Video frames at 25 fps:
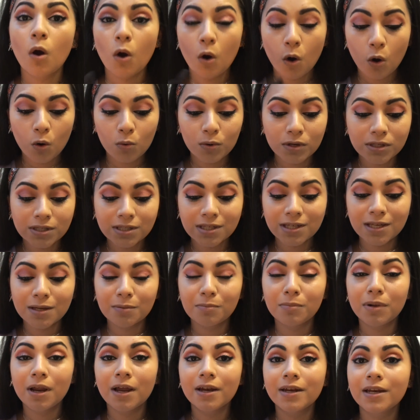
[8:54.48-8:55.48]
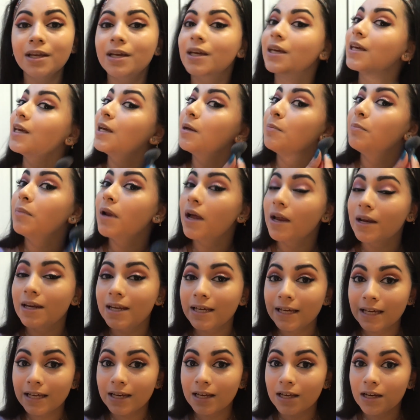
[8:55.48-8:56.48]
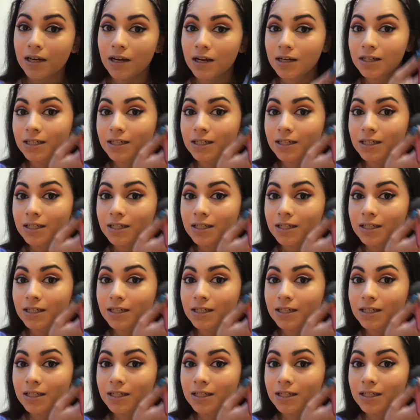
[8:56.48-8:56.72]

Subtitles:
Always keep blending it in